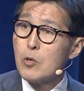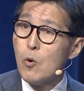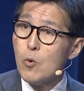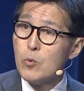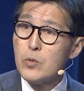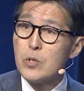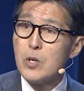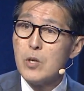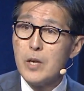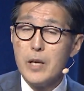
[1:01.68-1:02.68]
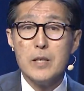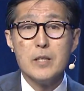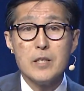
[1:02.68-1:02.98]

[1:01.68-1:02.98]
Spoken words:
Goals, in